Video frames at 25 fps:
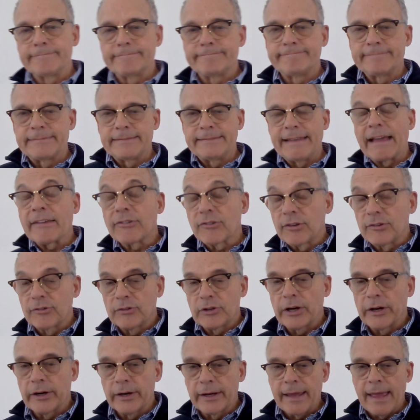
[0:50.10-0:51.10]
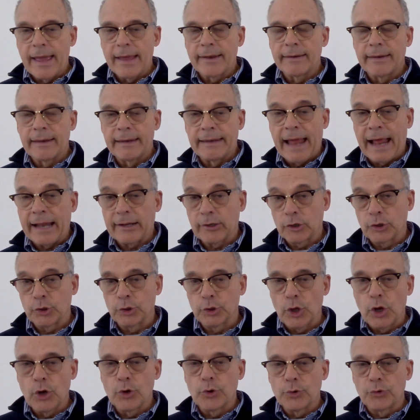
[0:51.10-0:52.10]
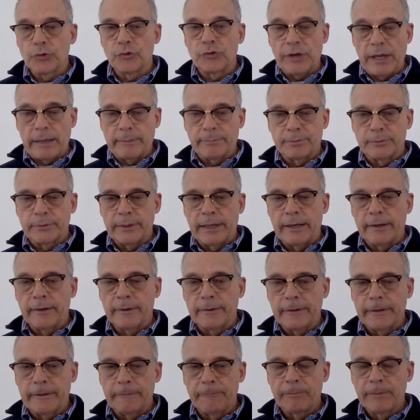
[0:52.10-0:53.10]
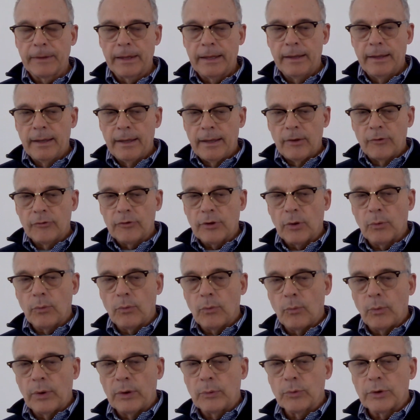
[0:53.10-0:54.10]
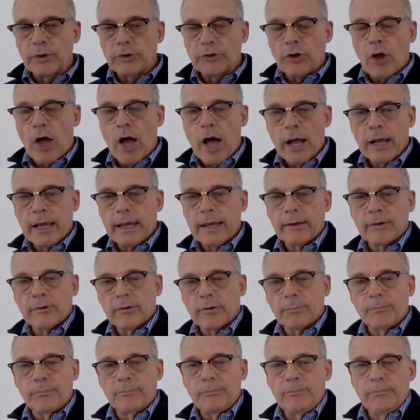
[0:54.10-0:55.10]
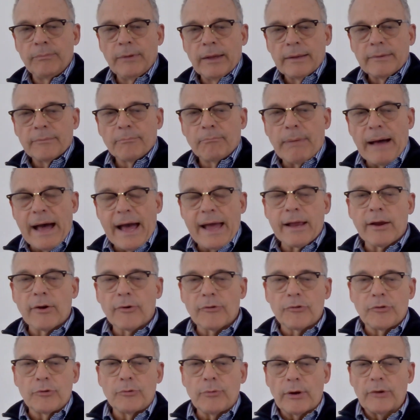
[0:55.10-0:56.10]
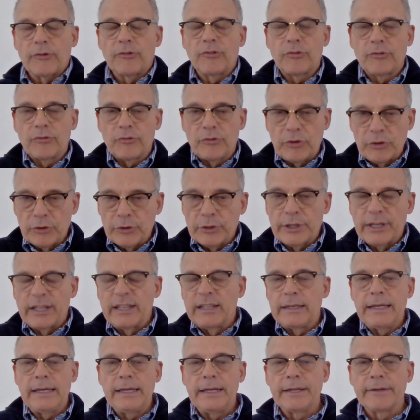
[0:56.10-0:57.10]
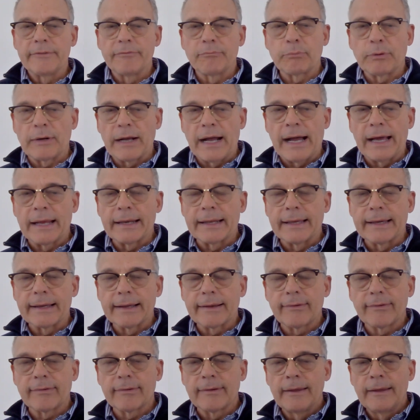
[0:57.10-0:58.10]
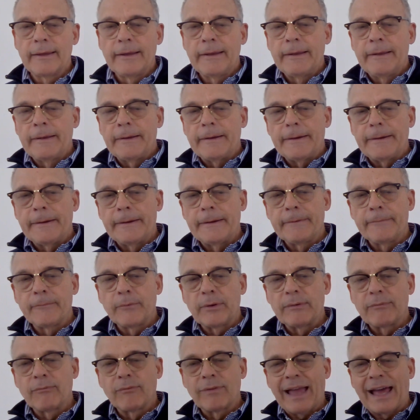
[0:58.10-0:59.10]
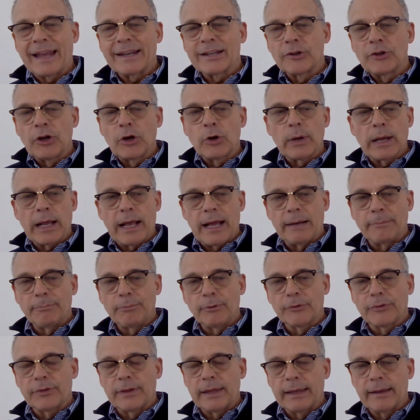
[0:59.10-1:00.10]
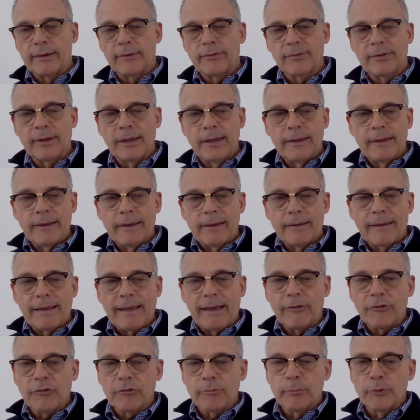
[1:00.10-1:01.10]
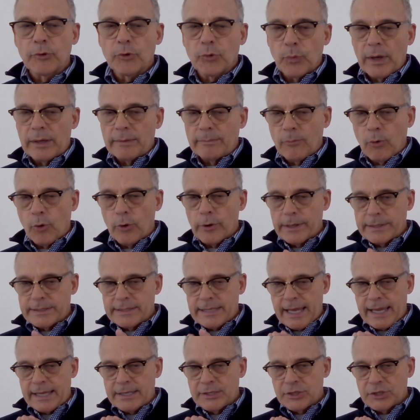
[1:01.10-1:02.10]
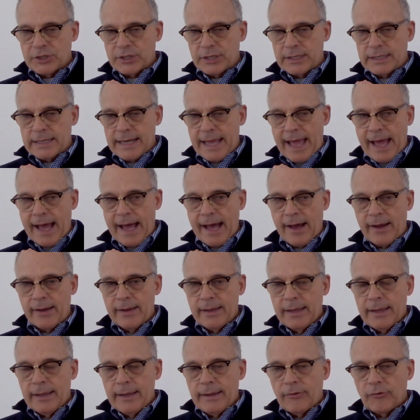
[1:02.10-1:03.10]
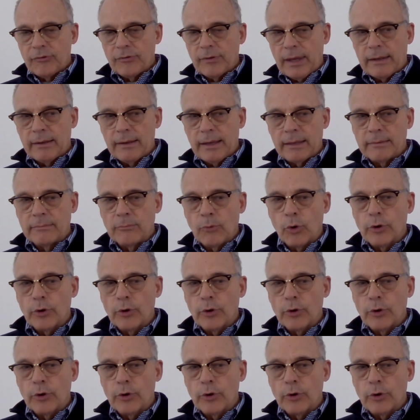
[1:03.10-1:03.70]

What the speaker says: necessary and not closed temporarily. So when we're talking to buyers who are still in need of products, we've got to know a couple things. Customers want more attention now and more